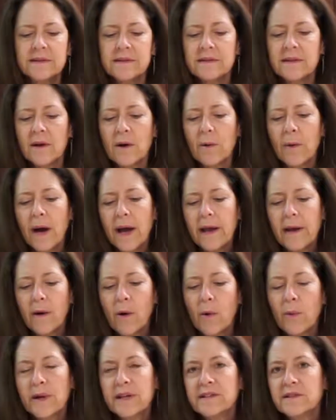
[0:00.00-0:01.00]
so I
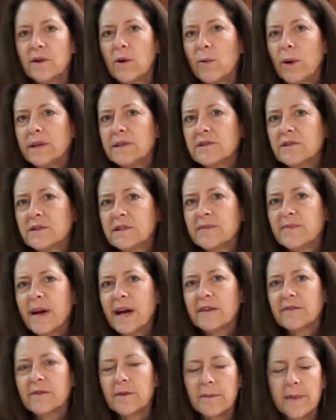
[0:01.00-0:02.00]
always know what to
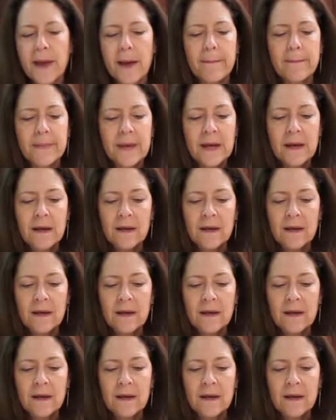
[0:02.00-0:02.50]
expect from them.